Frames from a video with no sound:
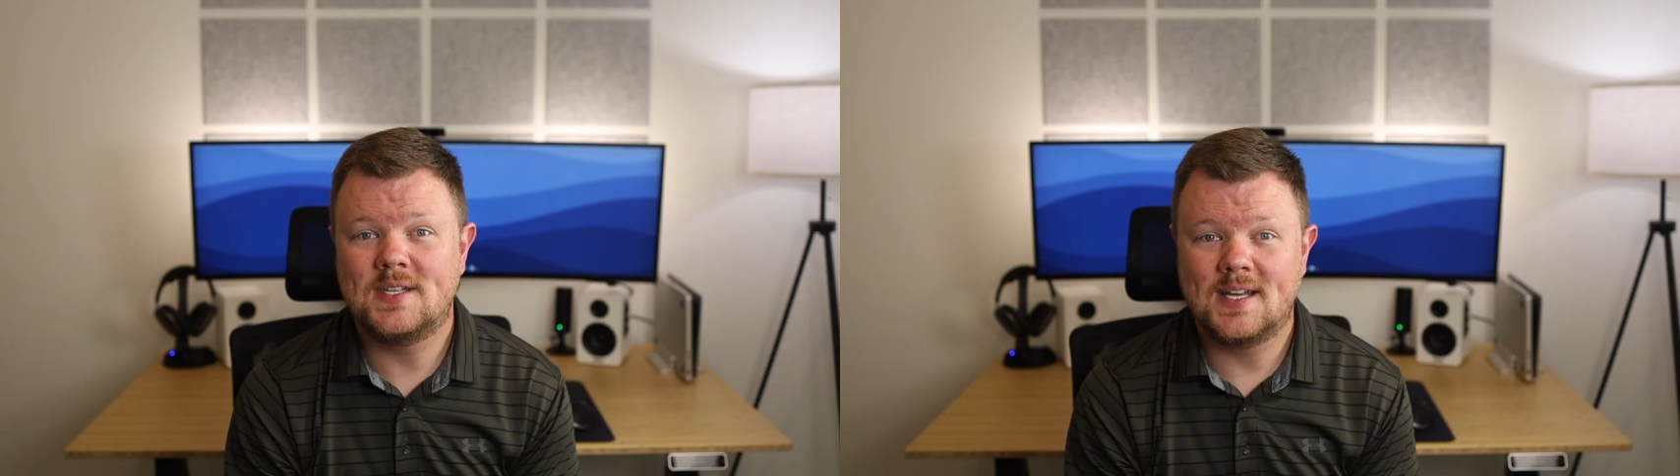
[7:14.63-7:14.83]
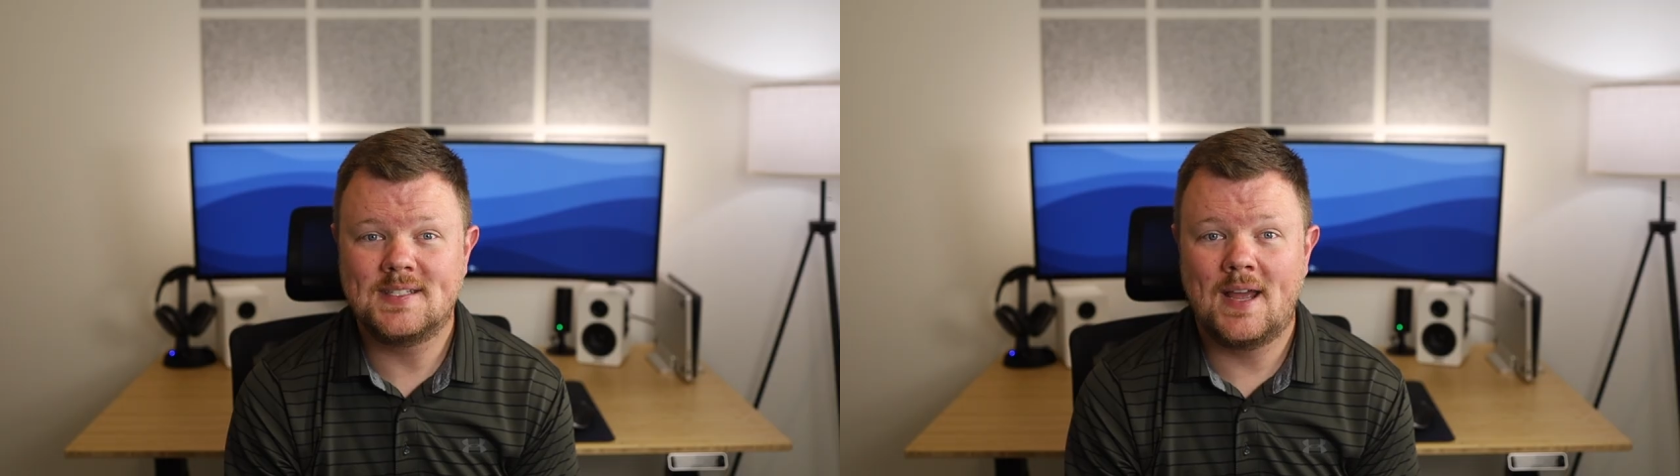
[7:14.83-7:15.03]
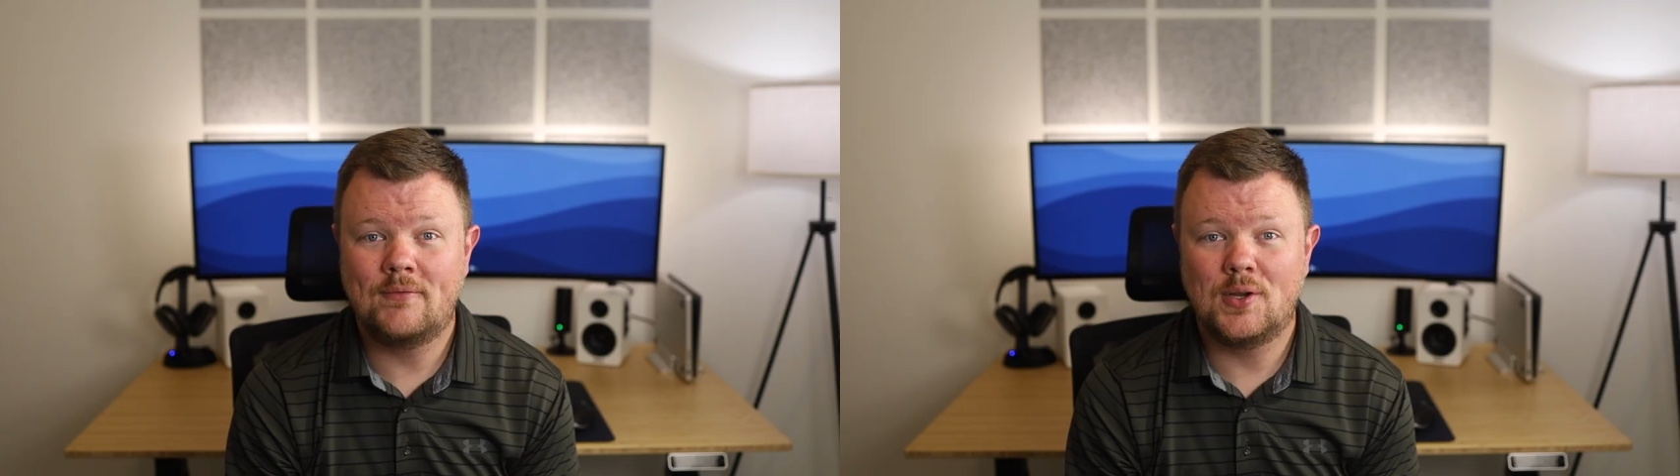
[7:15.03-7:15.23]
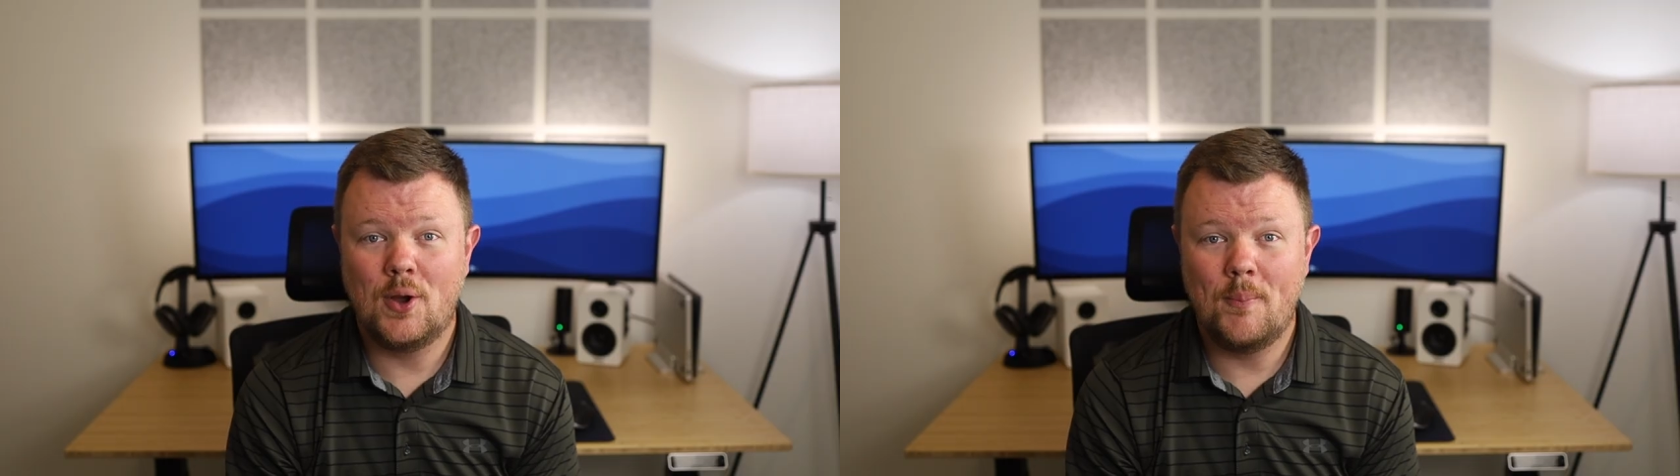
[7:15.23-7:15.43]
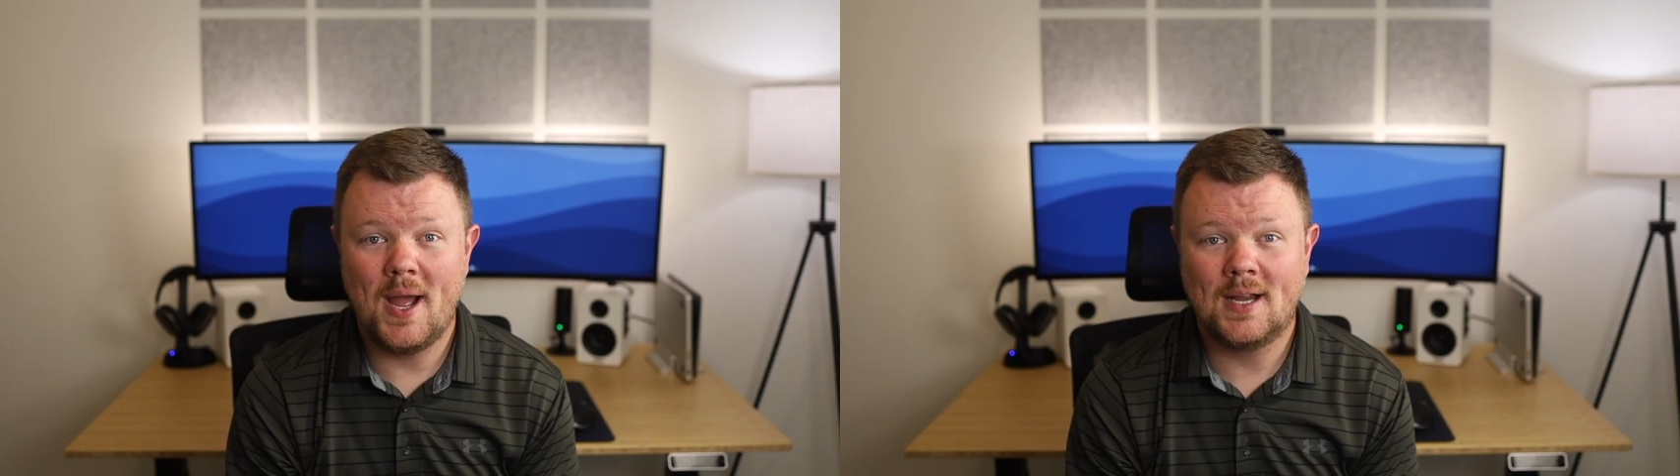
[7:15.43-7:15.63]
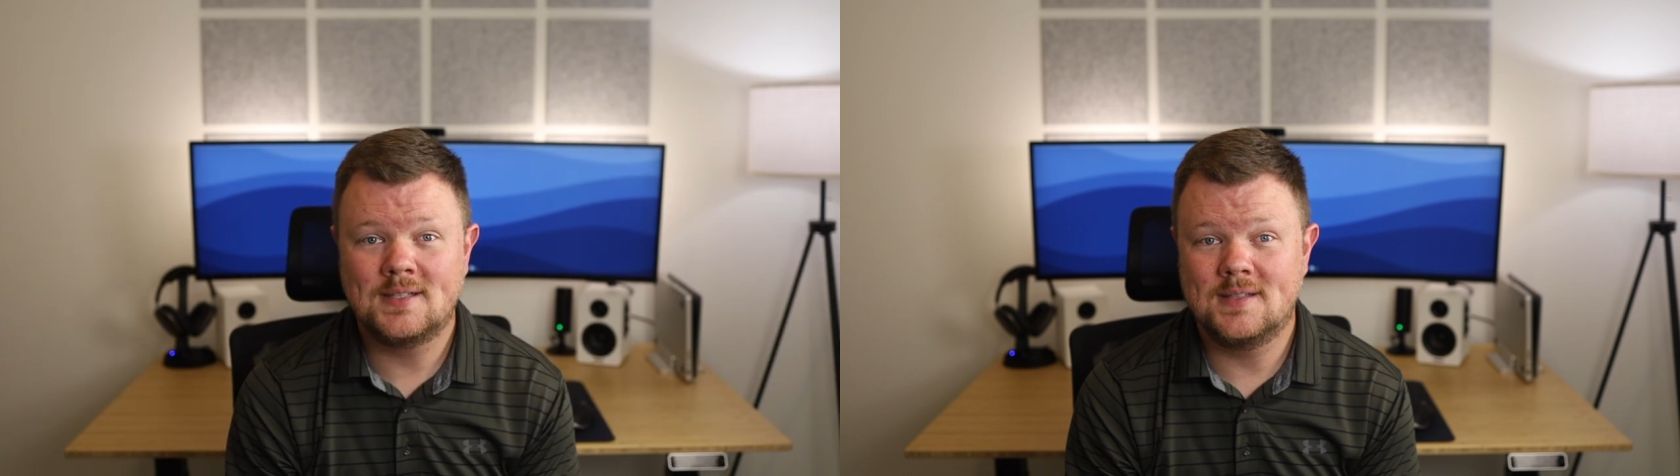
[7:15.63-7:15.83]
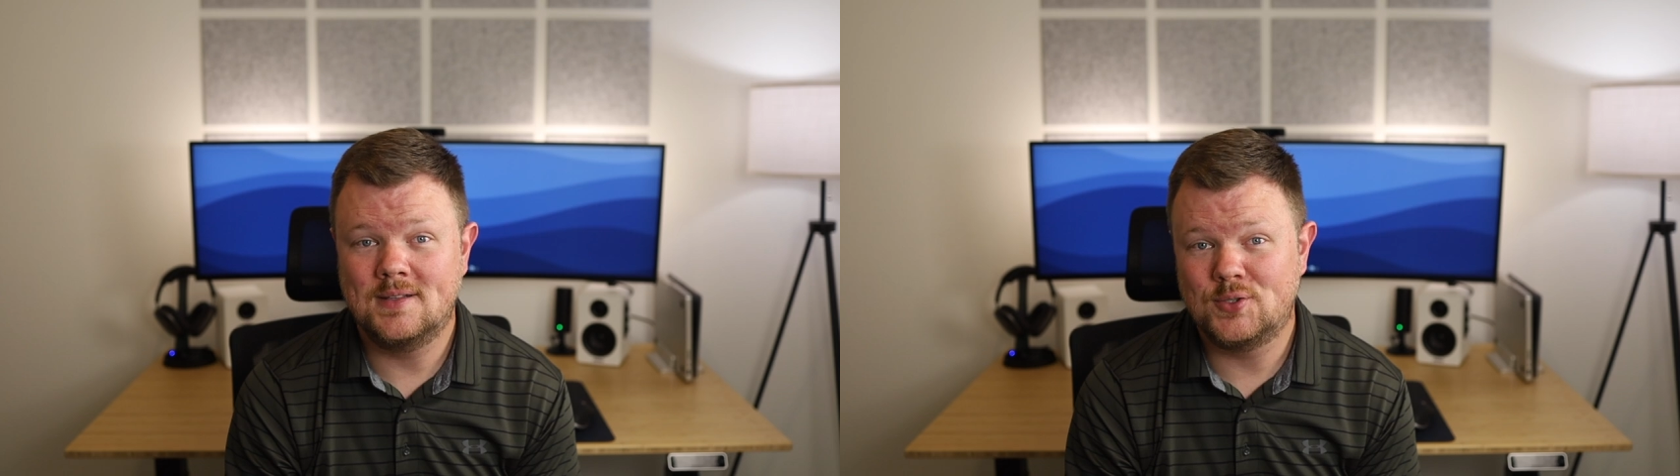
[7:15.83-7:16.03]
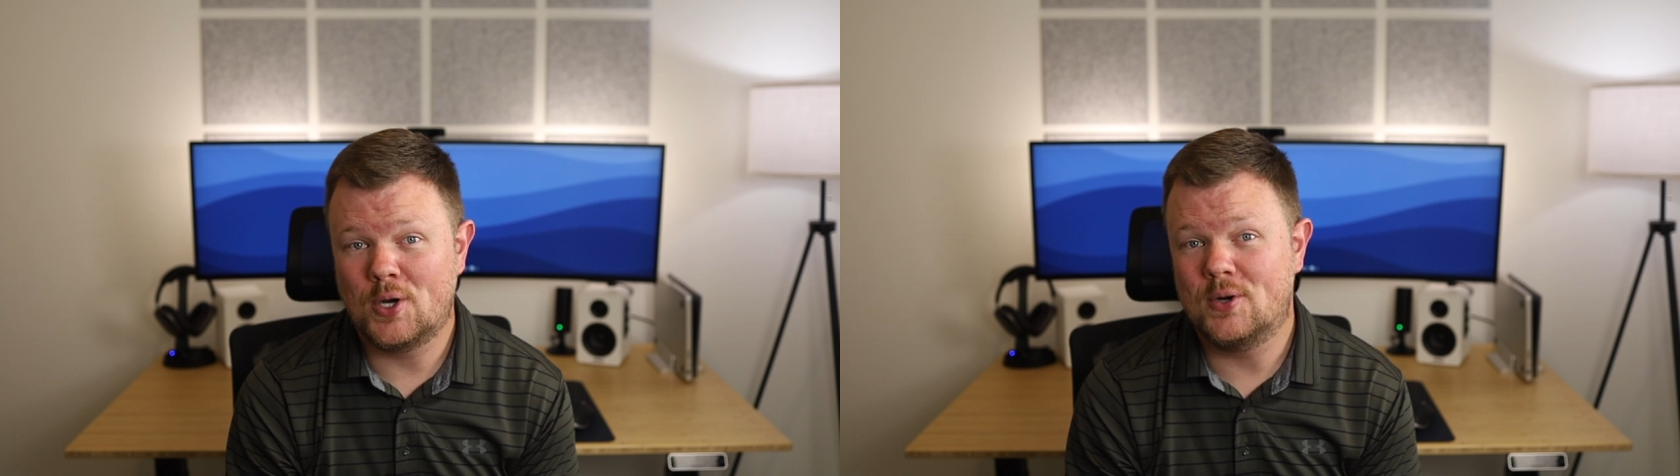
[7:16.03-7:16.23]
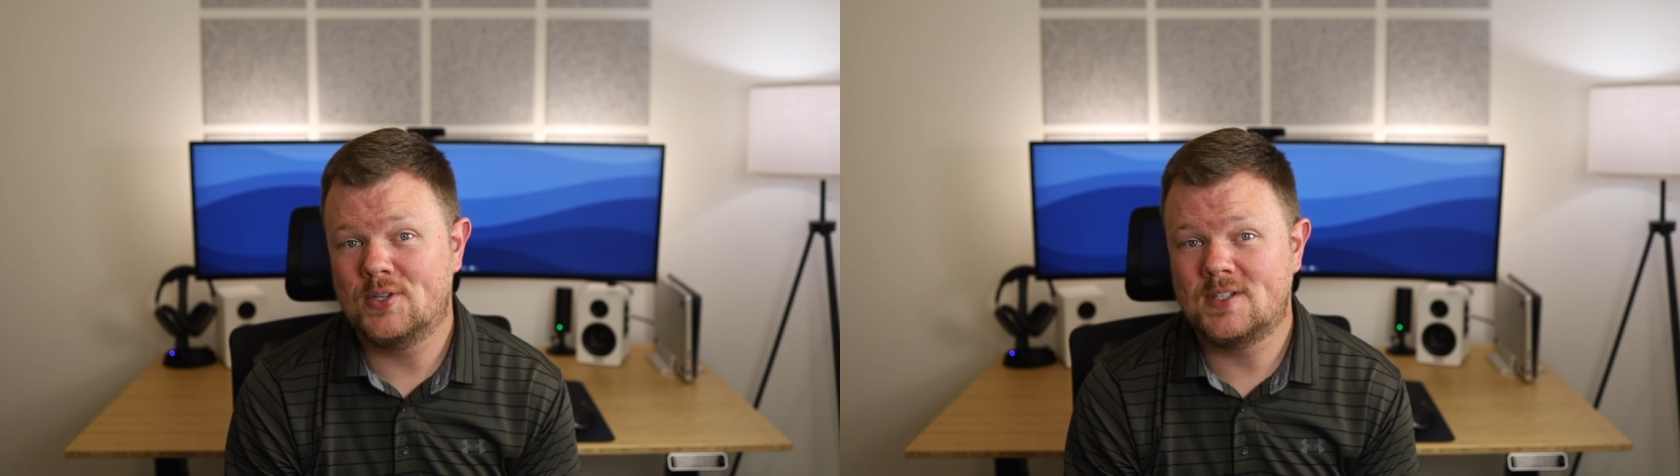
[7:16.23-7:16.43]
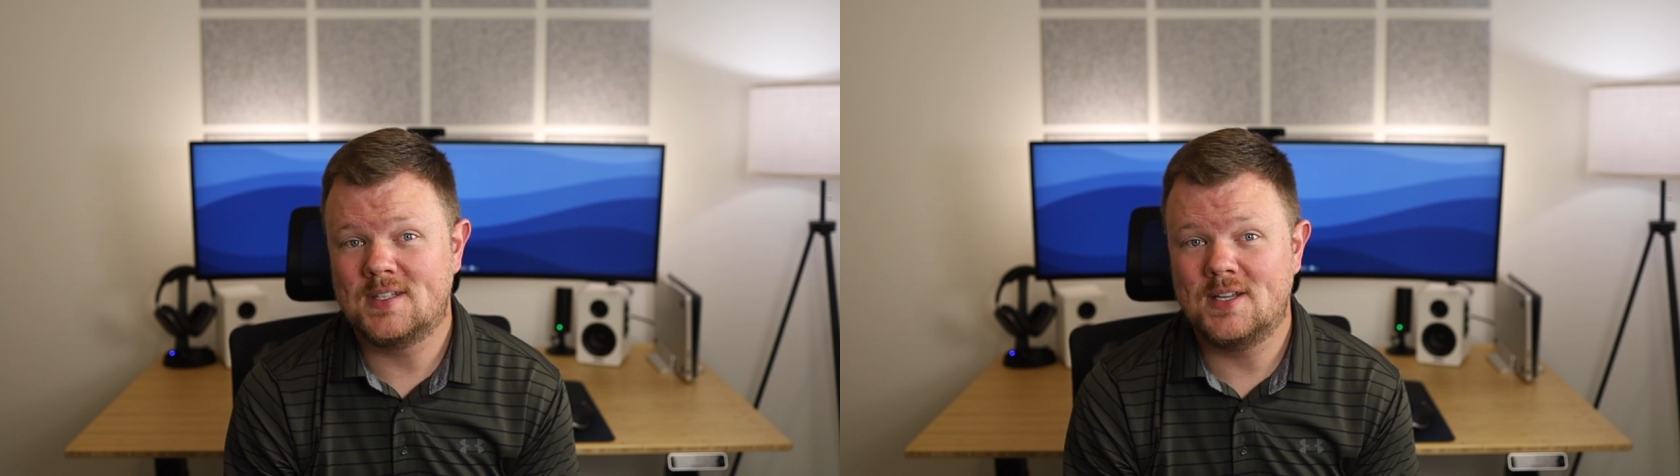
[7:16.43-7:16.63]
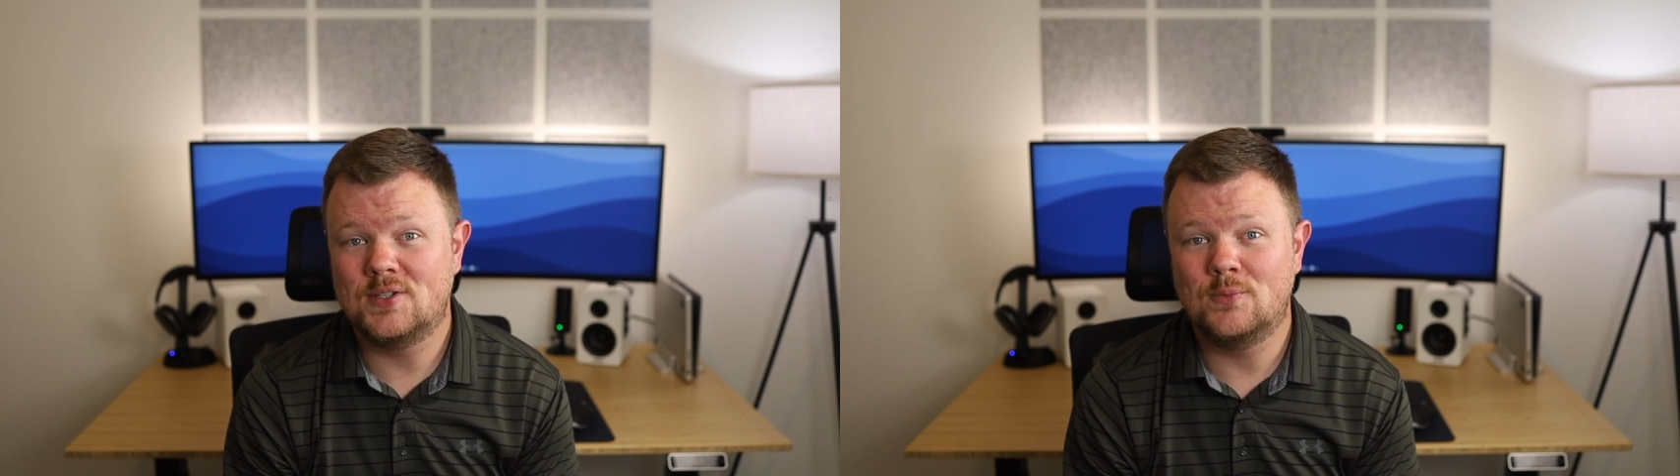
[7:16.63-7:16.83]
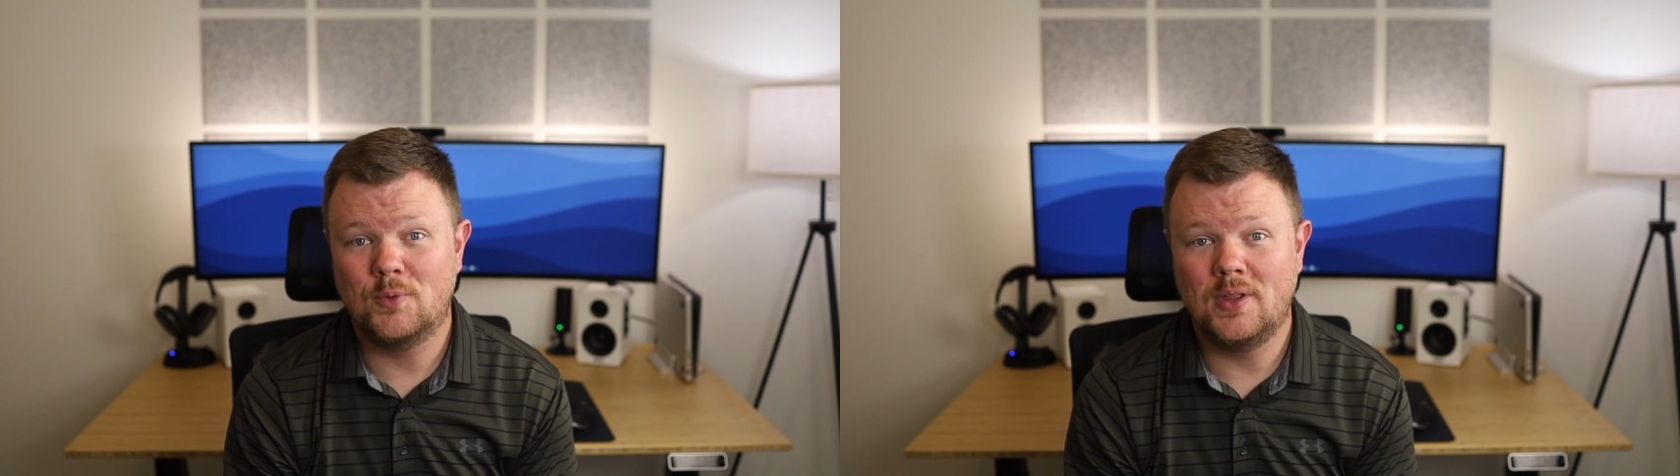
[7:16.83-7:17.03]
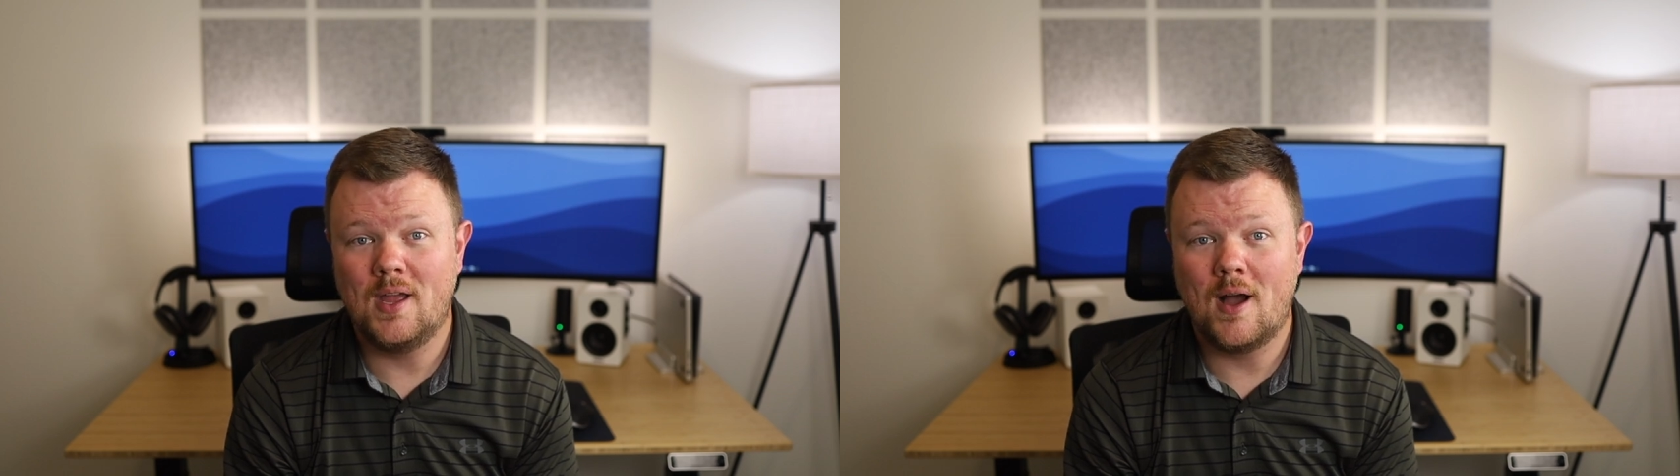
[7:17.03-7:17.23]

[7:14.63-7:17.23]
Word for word: does have to go back to the charging station really